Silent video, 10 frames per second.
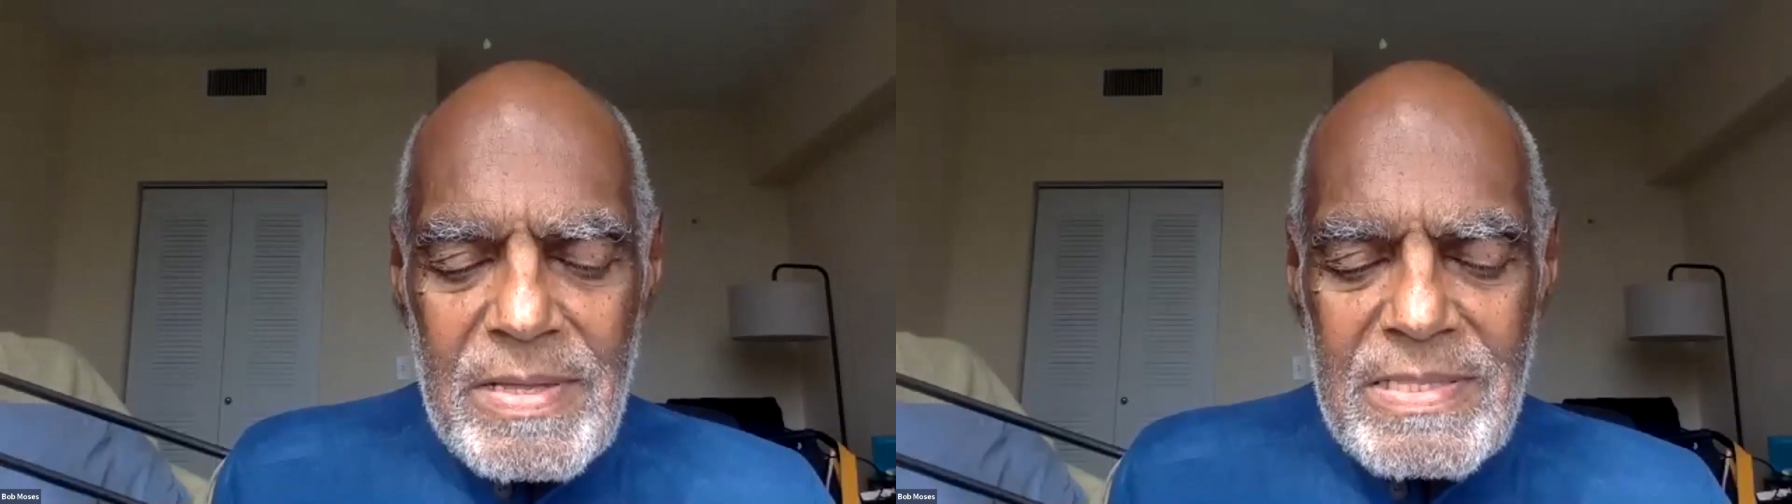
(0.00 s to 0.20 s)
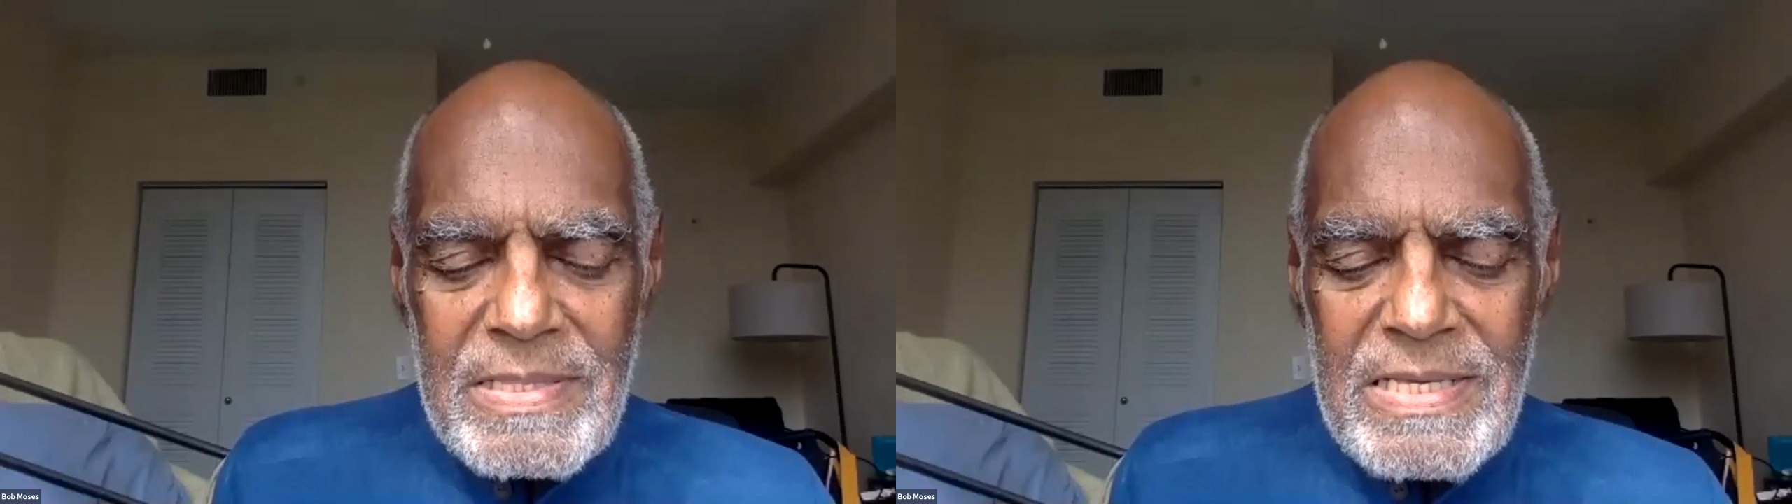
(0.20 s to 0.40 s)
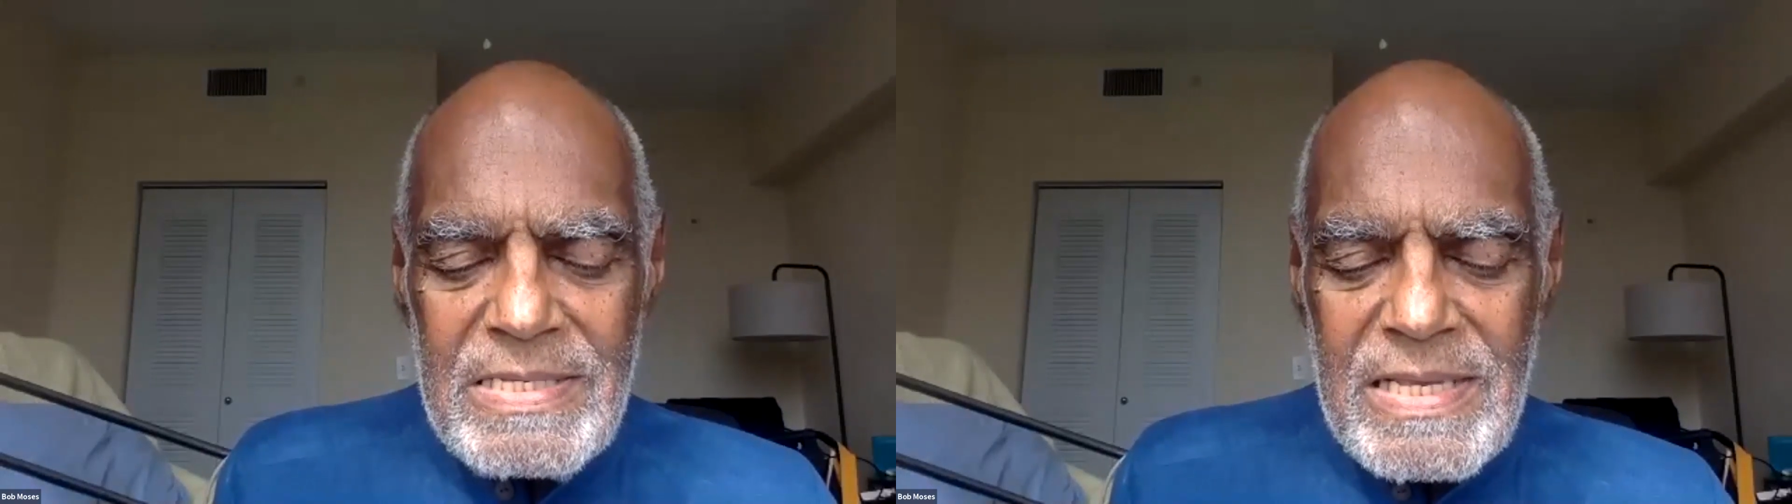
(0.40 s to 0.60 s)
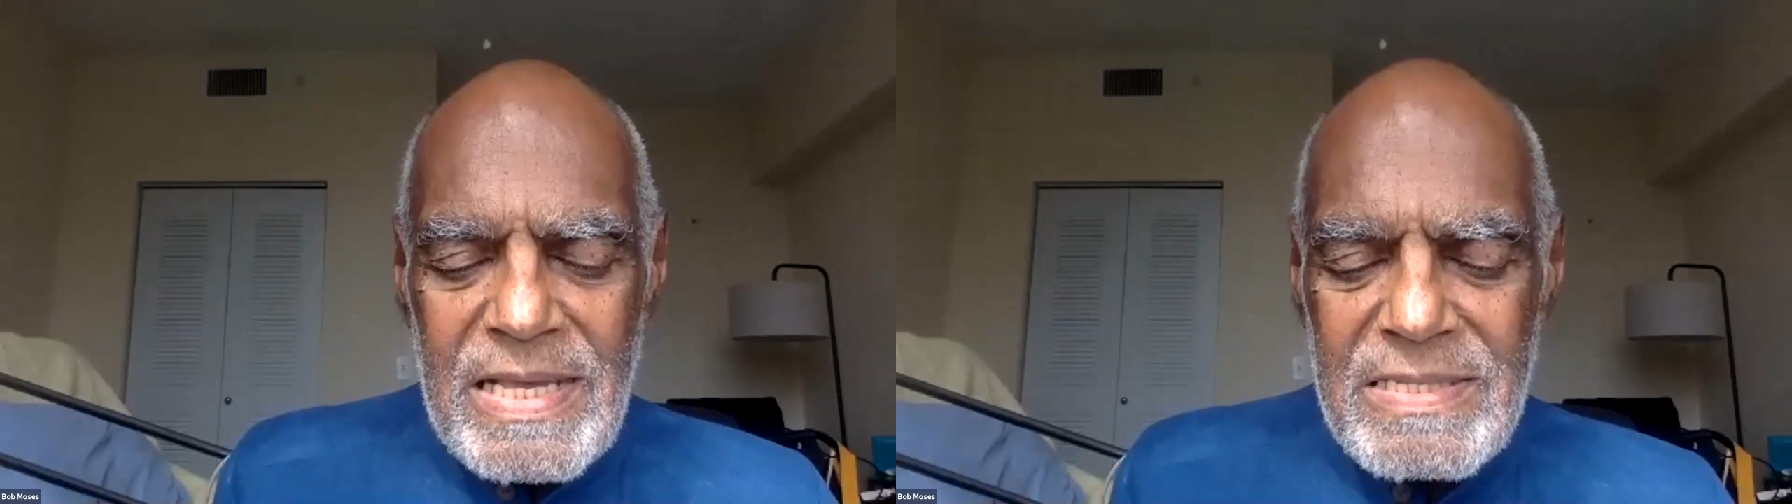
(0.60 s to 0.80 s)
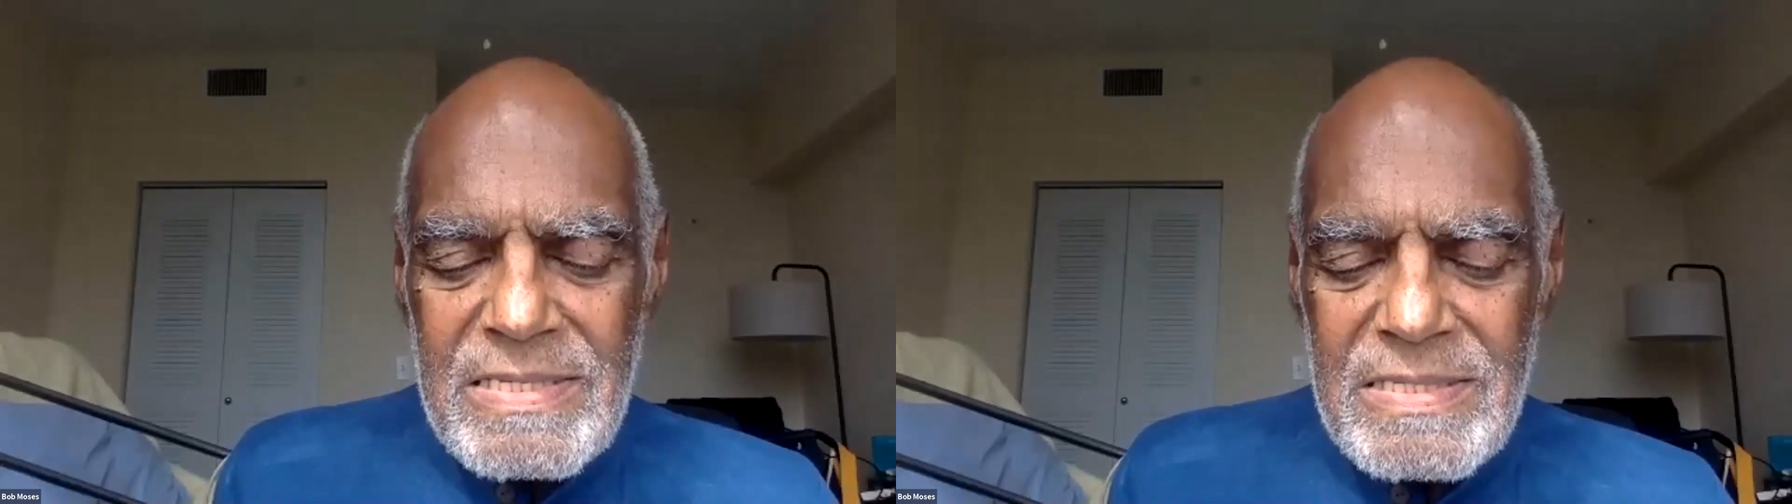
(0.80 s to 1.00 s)
These
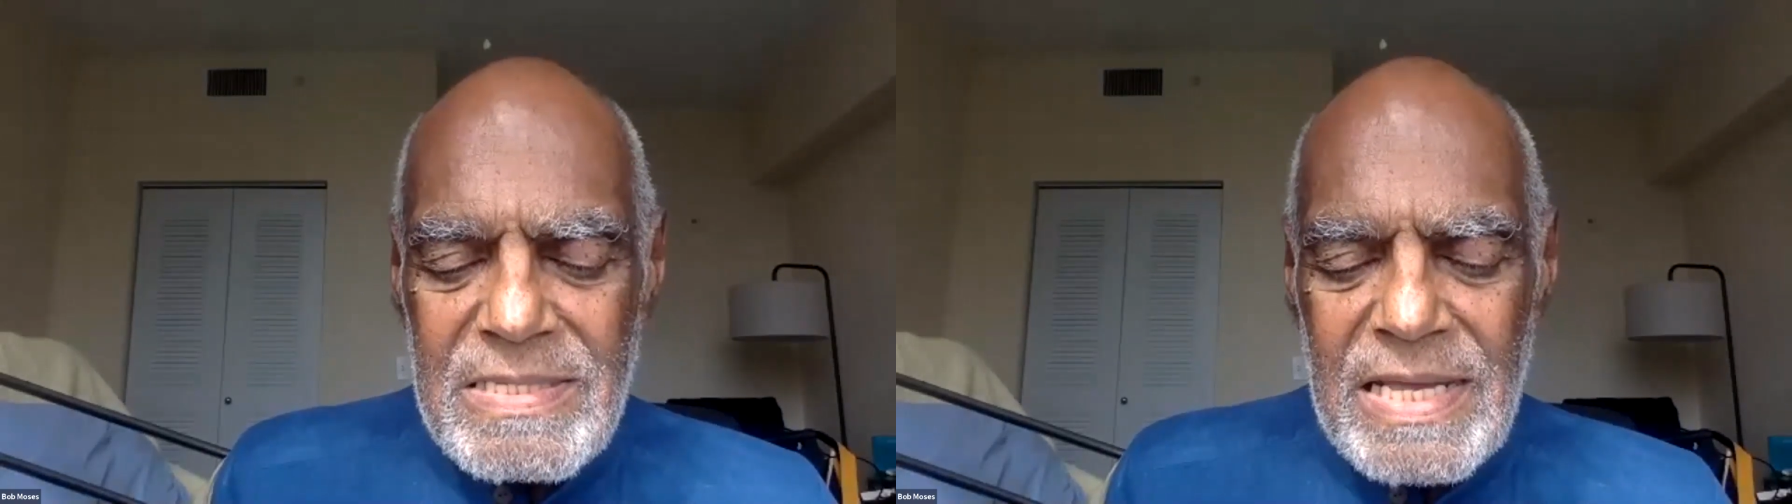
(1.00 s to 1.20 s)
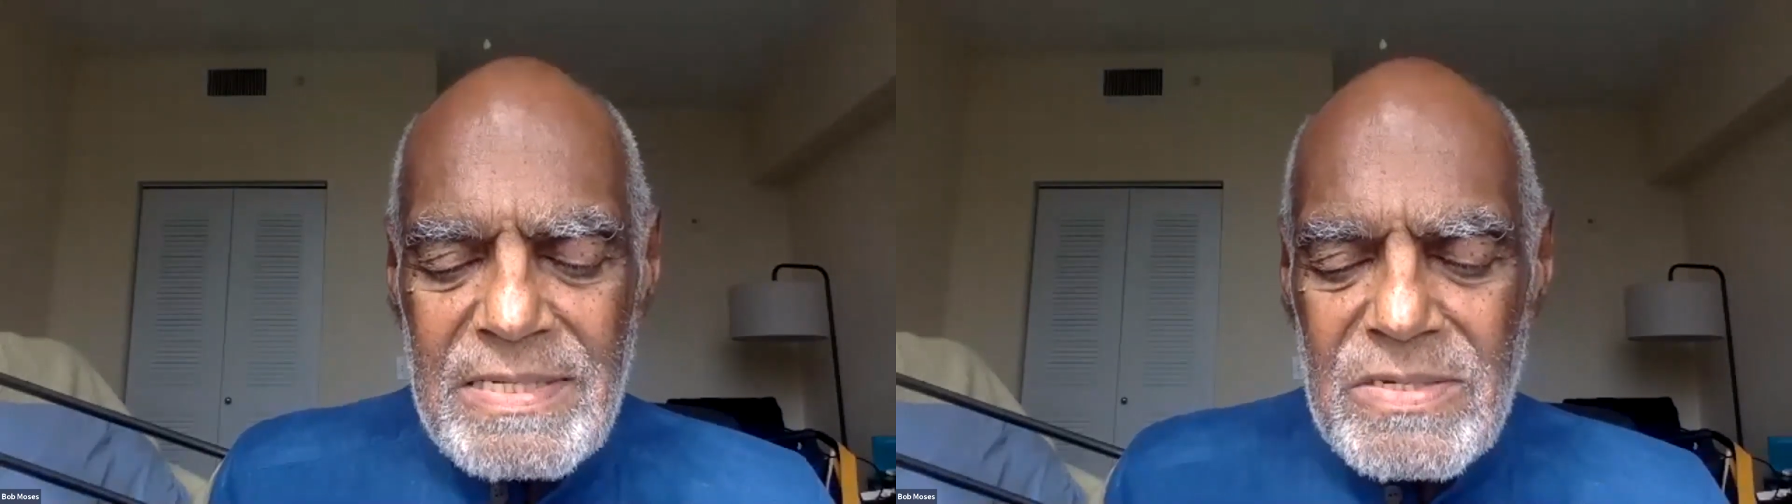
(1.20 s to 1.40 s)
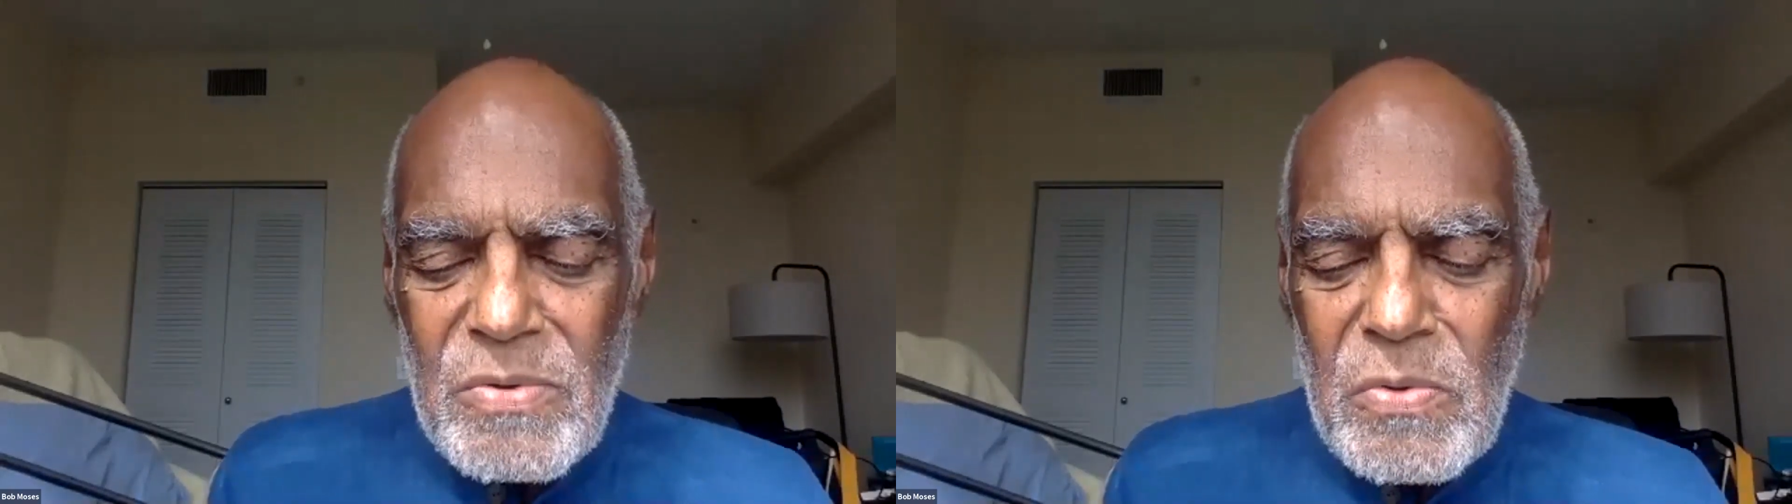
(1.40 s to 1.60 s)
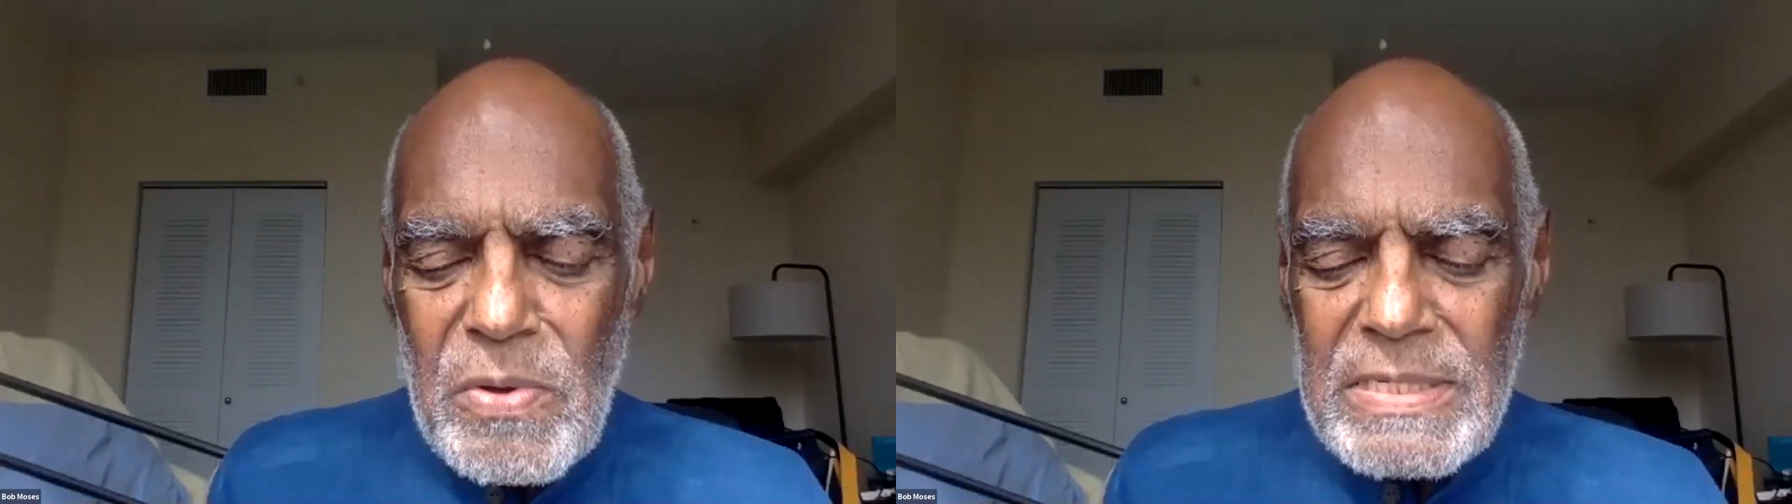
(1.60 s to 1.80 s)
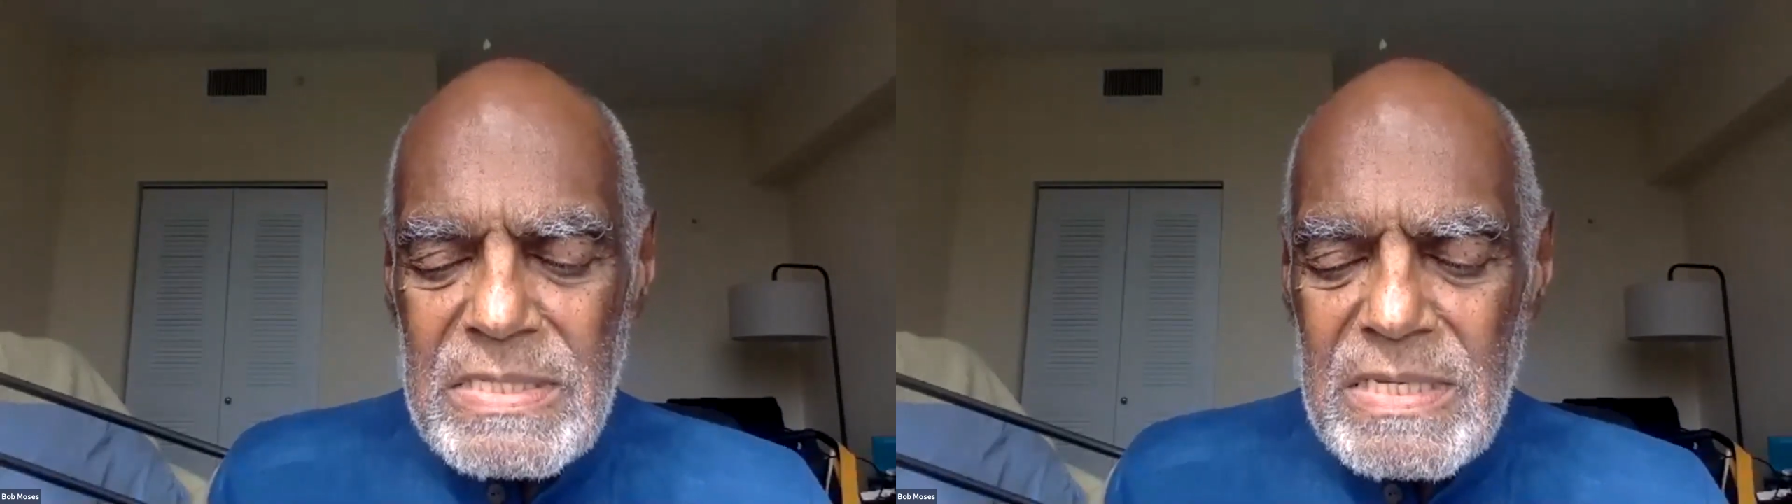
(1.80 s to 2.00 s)
existential
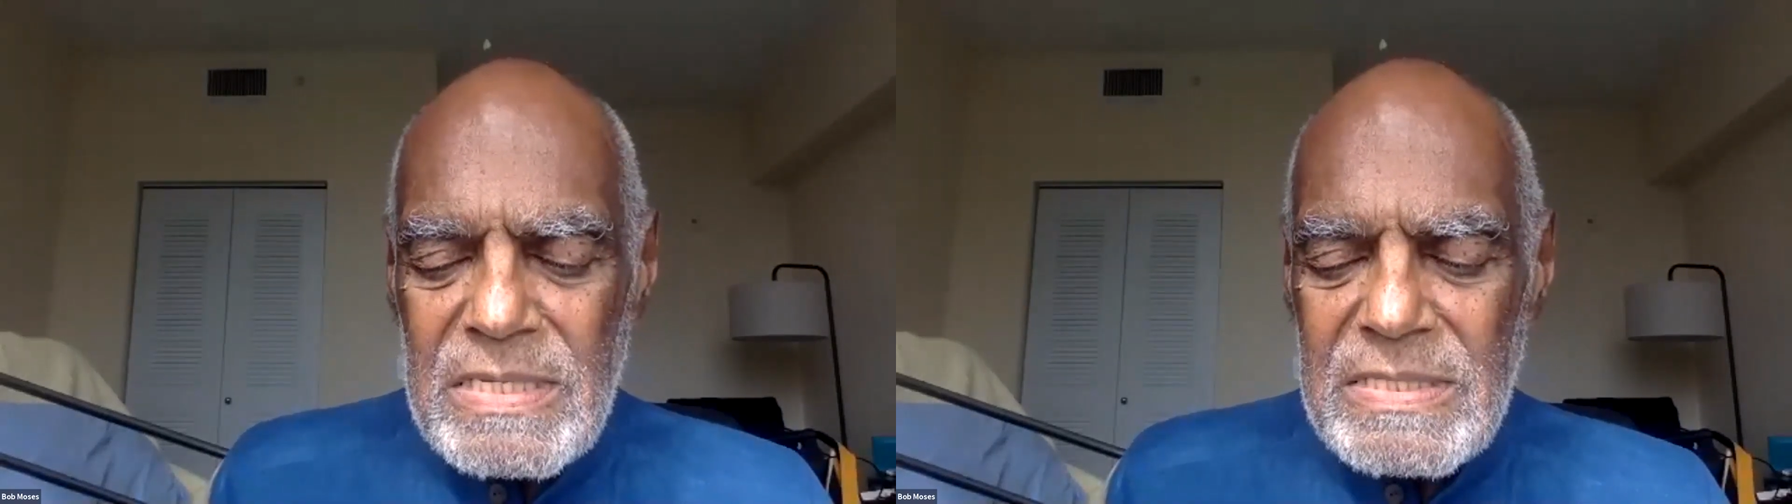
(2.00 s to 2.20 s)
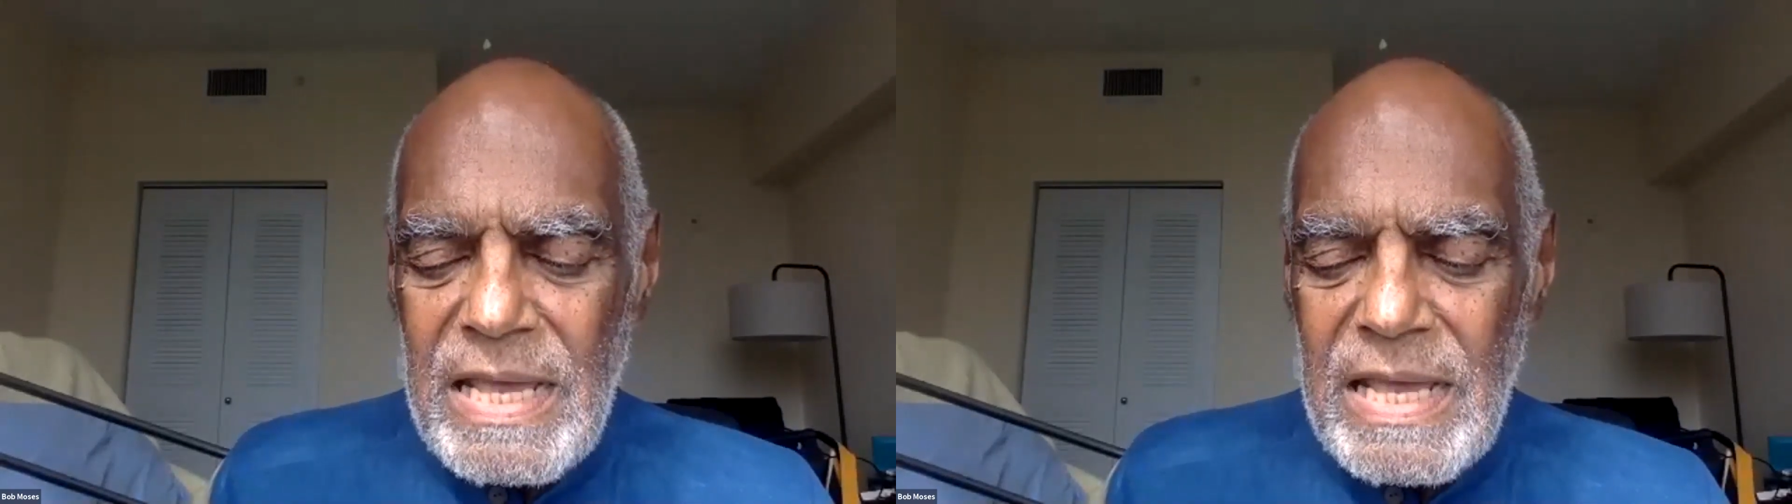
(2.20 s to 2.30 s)
questions